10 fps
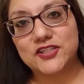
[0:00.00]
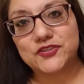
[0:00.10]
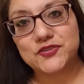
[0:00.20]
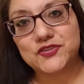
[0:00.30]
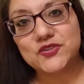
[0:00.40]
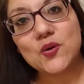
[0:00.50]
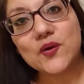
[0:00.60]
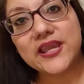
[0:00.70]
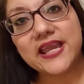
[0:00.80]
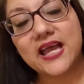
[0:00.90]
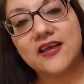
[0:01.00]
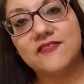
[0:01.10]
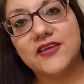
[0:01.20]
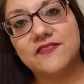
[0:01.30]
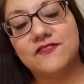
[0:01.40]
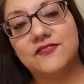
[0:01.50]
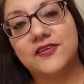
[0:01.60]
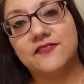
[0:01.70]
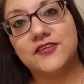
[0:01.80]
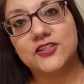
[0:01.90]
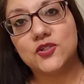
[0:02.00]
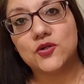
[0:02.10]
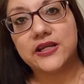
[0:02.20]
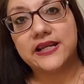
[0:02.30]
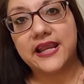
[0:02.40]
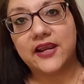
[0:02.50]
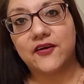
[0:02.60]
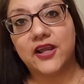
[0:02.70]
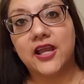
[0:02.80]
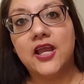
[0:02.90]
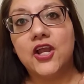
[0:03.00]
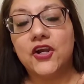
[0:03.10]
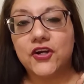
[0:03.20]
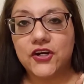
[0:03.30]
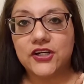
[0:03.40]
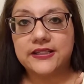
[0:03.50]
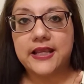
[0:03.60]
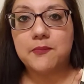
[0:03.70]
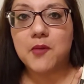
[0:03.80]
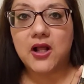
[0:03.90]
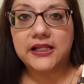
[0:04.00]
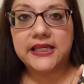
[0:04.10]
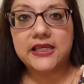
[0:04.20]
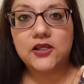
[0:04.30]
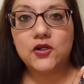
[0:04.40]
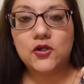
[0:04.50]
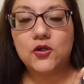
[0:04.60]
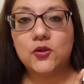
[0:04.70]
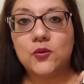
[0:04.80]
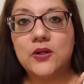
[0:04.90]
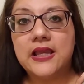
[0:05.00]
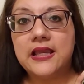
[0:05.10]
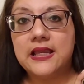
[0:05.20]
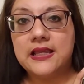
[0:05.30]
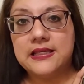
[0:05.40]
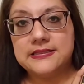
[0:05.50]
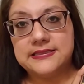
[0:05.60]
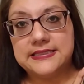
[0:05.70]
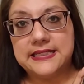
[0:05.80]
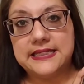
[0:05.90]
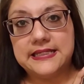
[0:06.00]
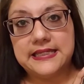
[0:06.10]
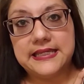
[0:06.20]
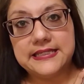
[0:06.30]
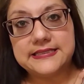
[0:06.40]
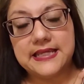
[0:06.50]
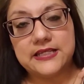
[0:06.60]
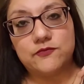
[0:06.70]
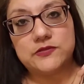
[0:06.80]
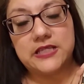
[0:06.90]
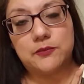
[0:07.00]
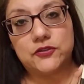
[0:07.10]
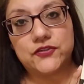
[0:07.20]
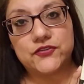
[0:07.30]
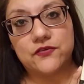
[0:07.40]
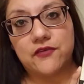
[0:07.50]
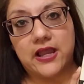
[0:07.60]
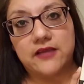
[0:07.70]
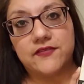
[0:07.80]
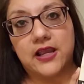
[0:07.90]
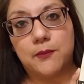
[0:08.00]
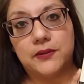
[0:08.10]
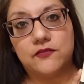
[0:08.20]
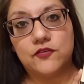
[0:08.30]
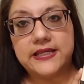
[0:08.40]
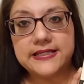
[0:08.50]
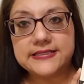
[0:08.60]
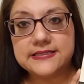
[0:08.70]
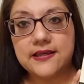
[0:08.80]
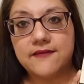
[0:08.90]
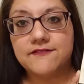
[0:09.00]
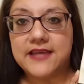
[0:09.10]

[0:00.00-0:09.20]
a true story of the Victorian era girl named Molly who didn't eat and was able to survive a couple of weeks of